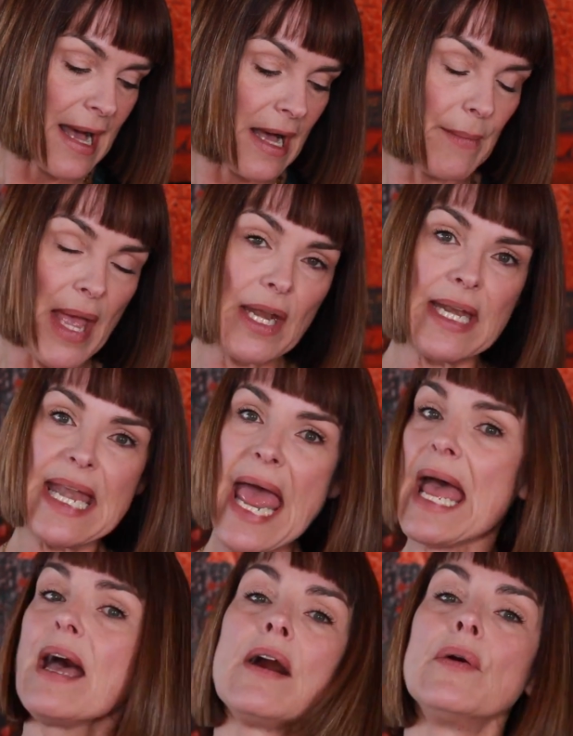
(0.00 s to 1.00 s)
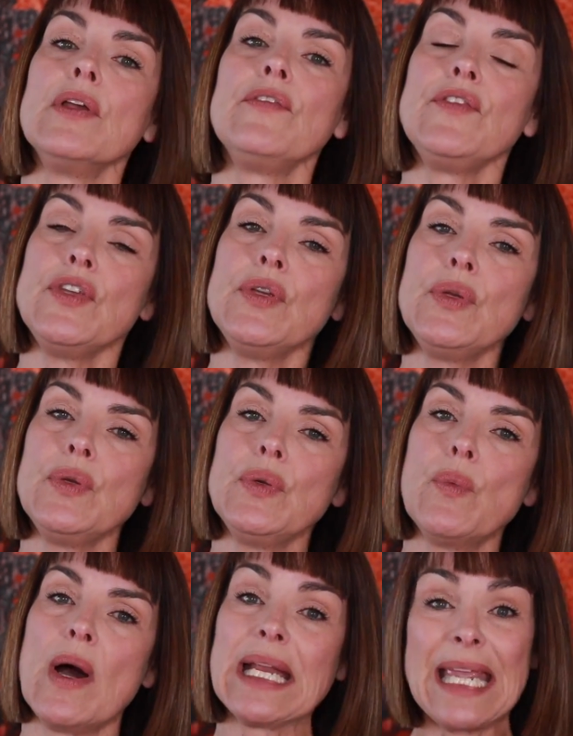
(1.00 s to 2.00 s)
And now if
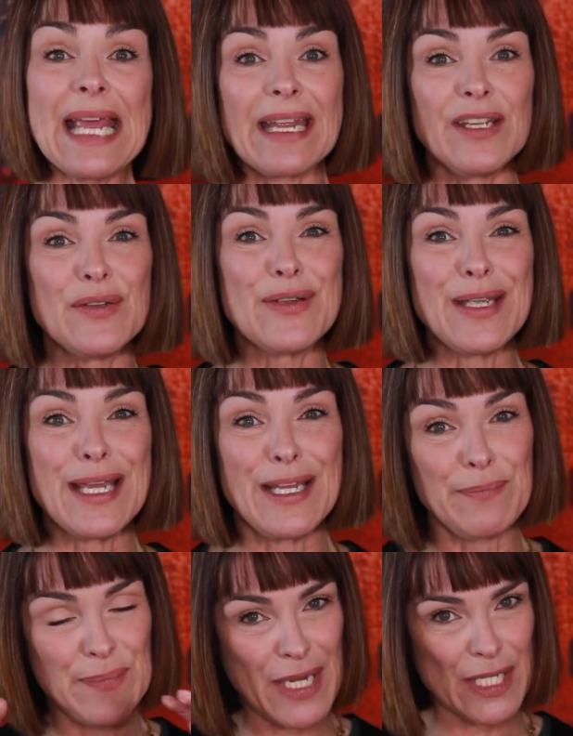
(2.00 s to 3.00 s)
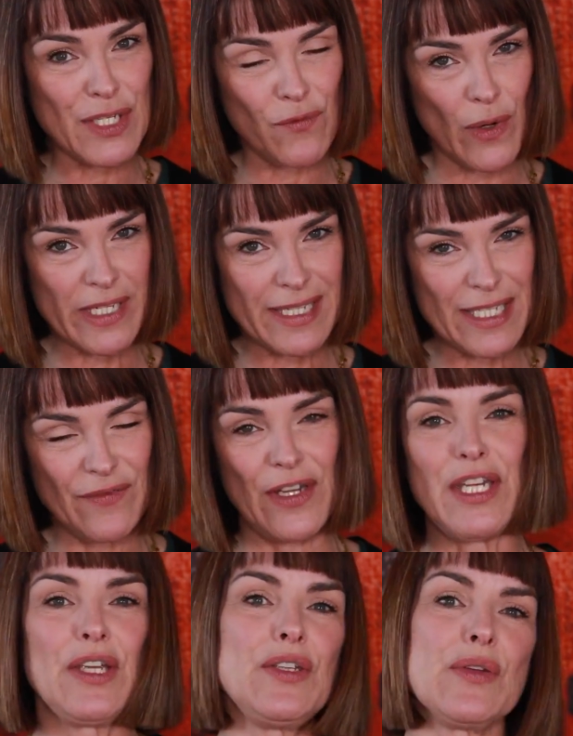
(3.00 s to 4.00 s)
you want to get it, and because you've watched this
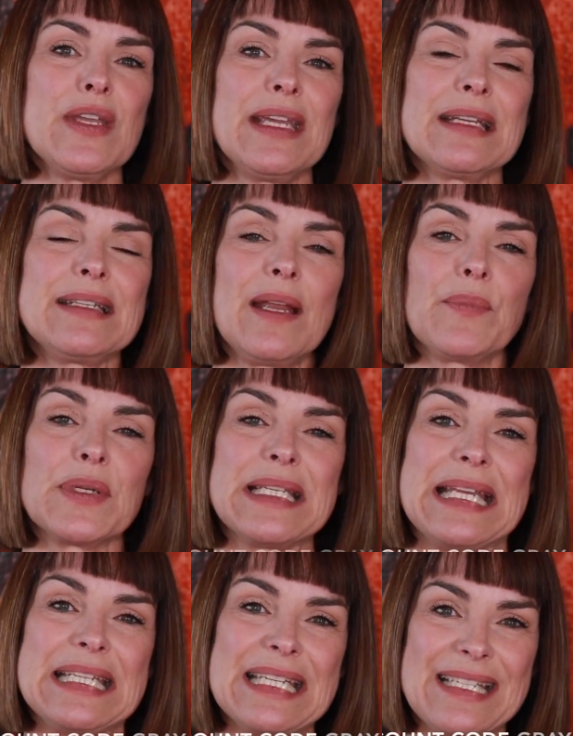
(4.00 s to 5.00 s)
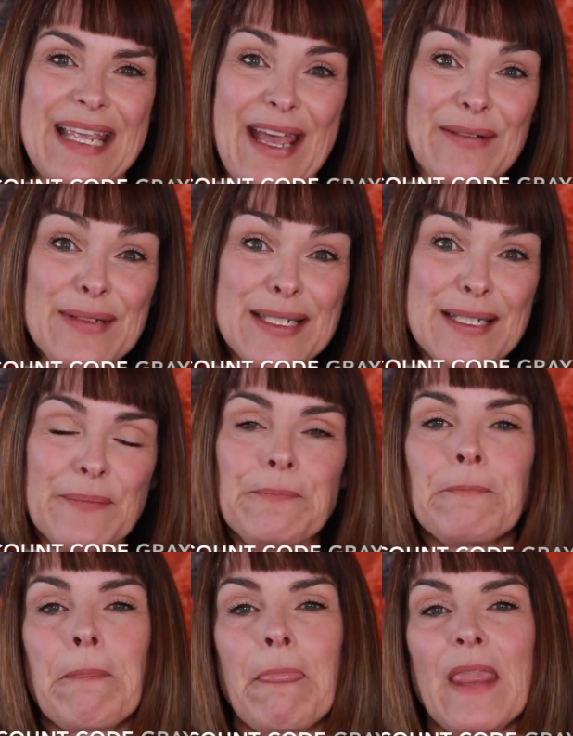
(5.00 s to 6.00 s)
video, you can get a 10% discount
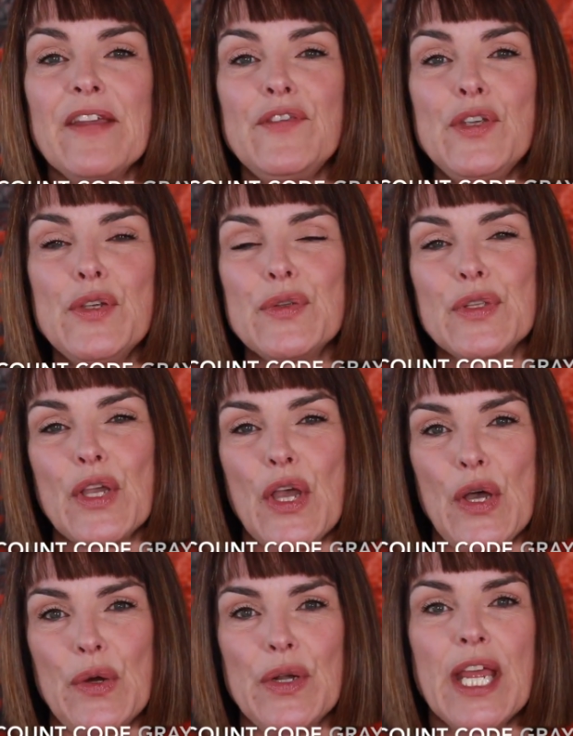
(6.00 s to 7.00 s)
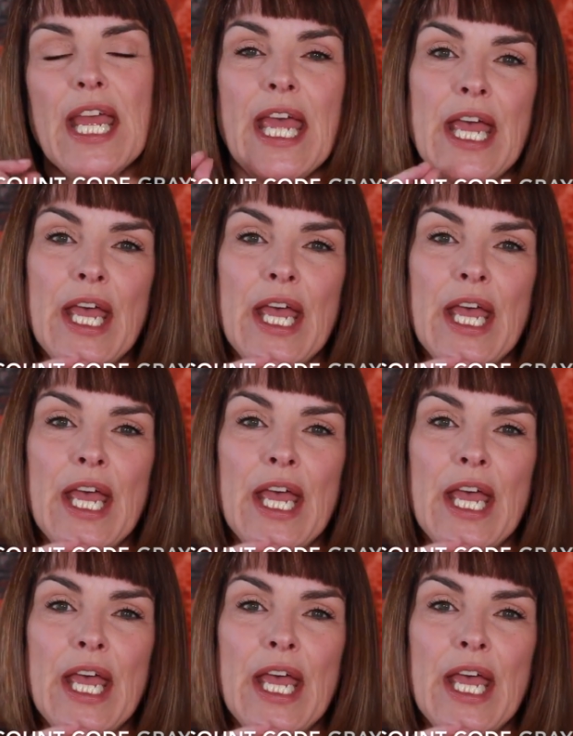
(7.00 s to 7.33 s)
if you use the code